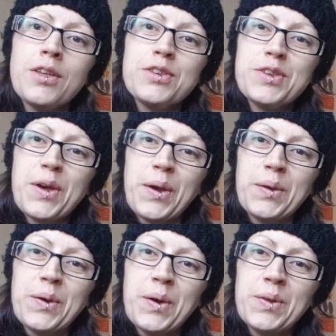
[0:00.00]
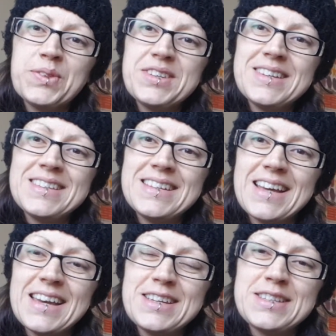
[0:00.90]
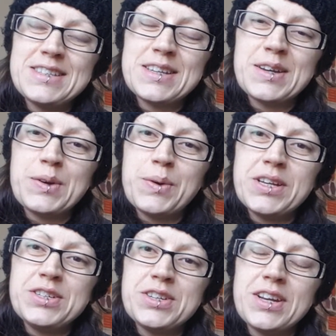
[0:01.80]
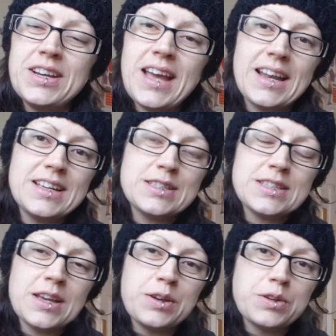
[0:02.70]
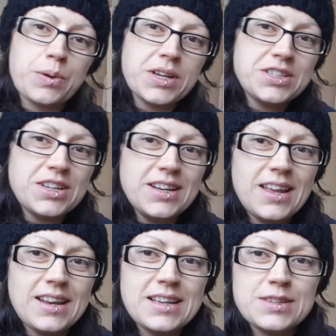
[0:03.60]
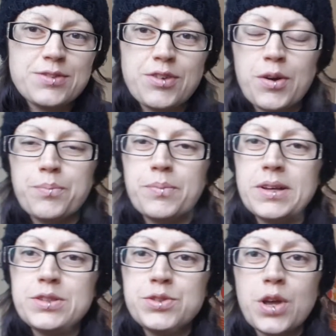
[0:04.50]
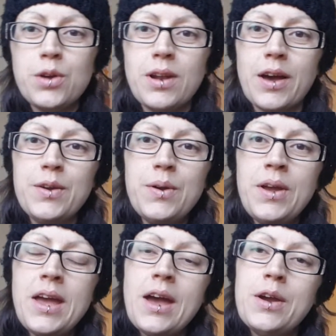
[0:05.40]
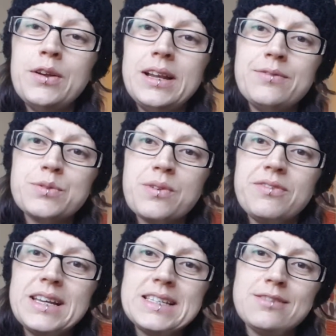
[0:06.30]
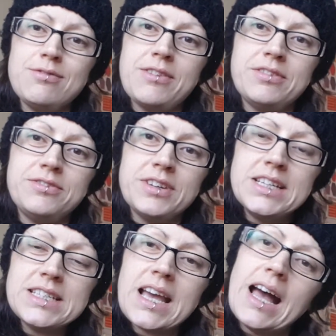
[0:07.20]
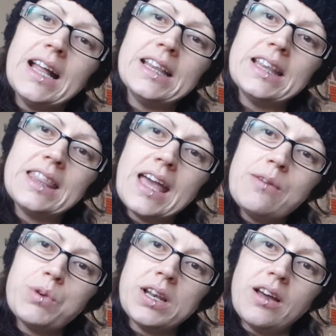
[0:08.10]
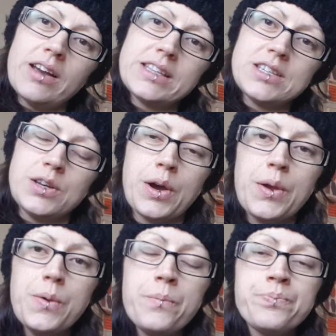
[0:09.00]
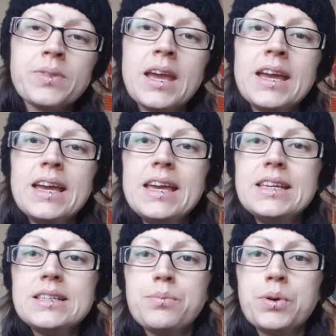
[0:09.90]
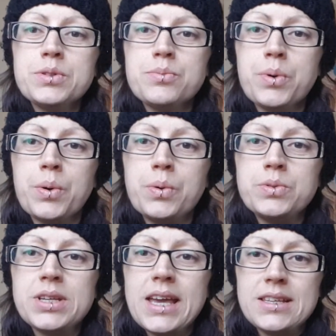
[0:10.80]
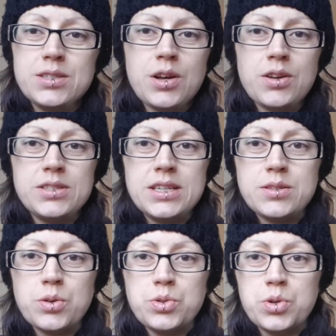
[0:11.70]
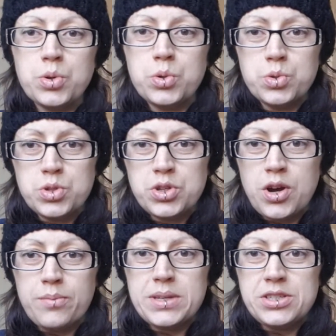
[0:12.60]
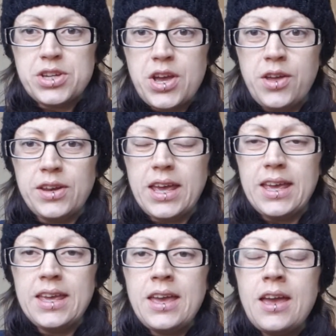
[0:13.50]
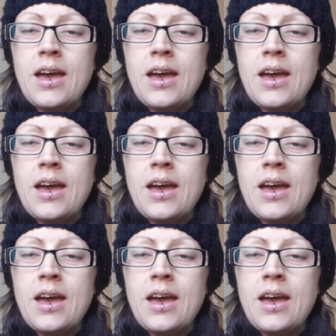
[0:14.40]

So, on to today's question, and it's a good question, and it's from Solo, who lives with Lisa Rutherford, and they would like to know, is it possible to get started on your horse charming journey